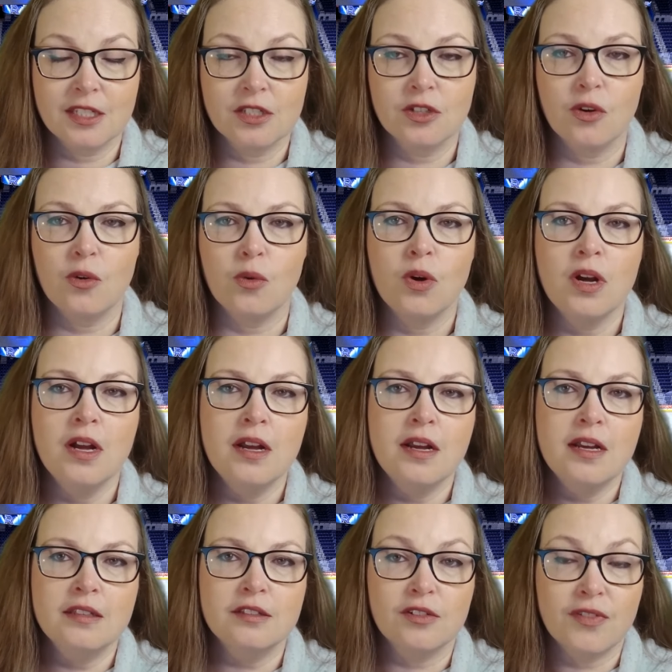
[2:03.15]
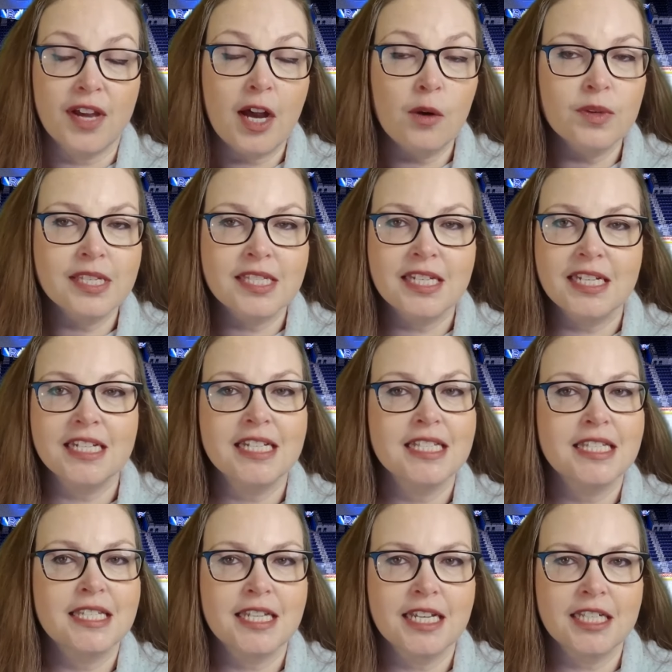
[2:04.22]
So Laval was sitting
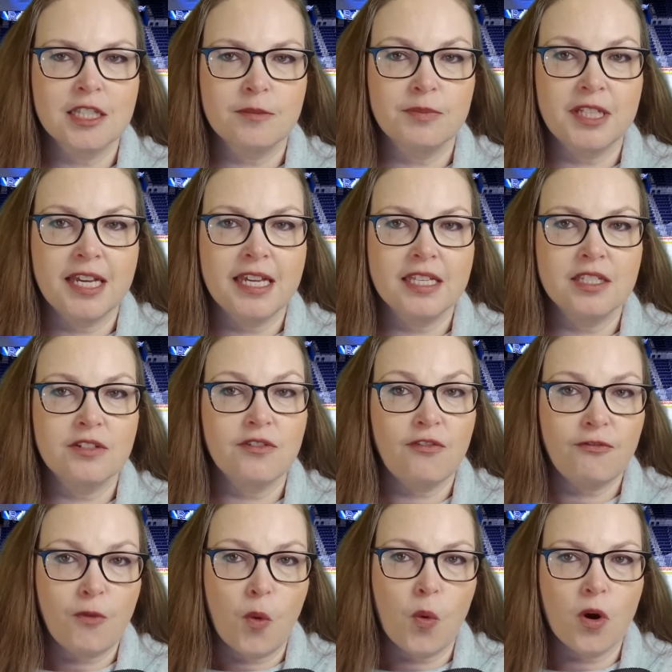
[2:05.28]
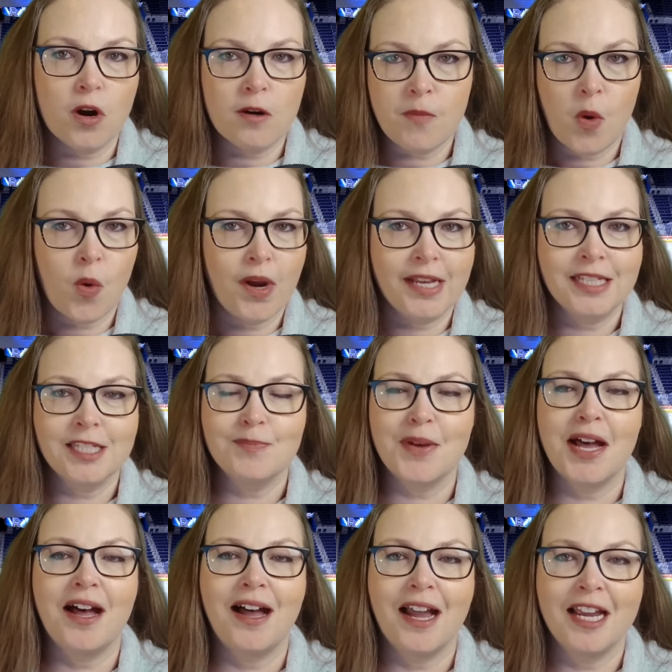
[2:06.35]
in sixth place, four points
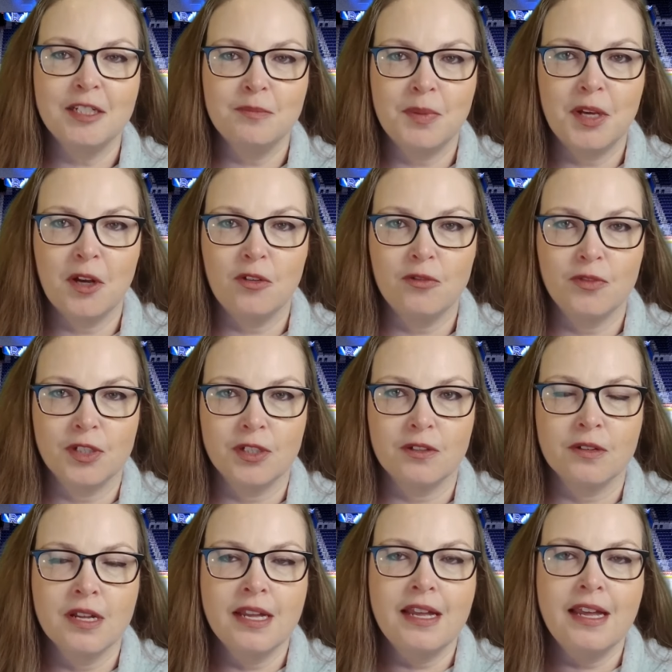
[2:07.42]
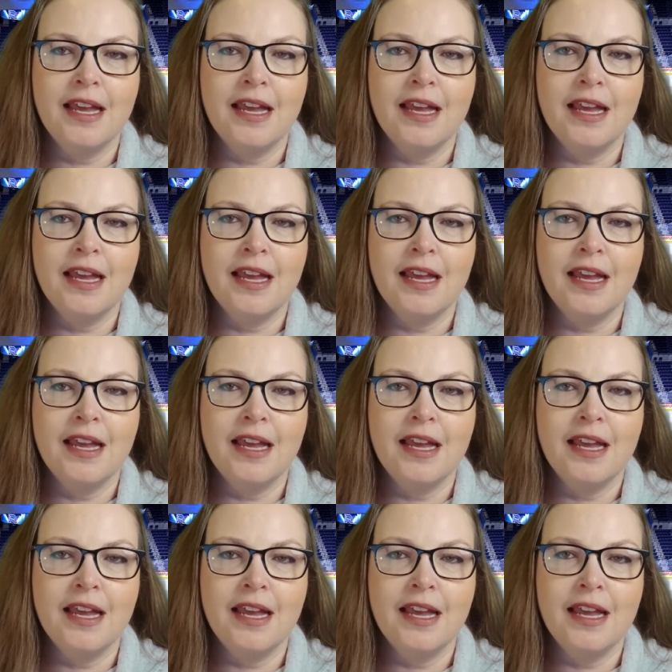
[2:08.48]
behind Belleville.